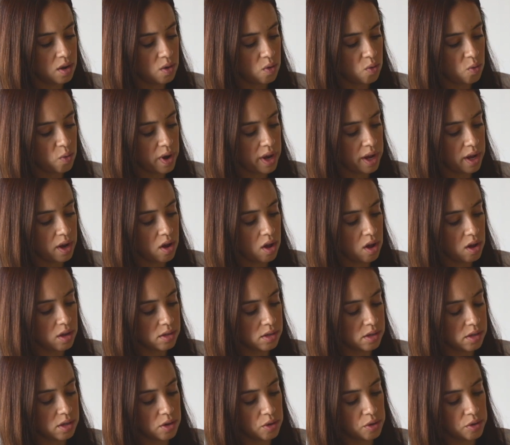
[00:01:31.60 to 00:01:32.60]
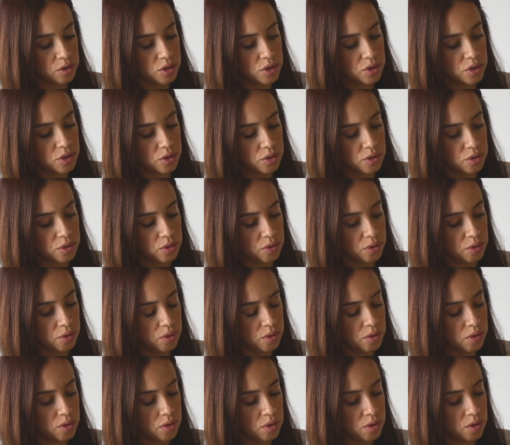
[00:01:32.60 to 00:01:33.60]
way also to
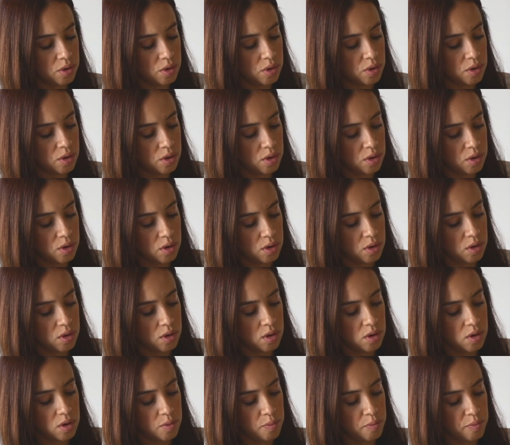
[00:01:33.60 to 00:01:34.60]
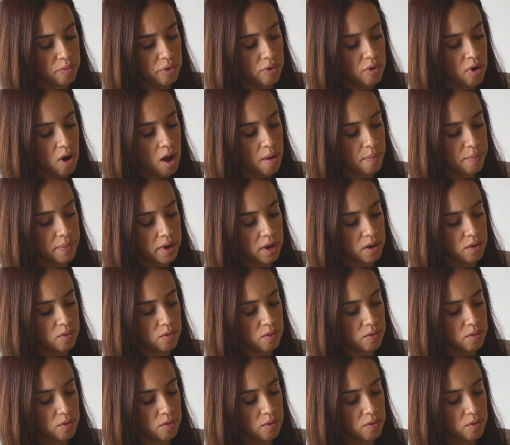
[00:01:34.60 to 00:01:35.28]
prop a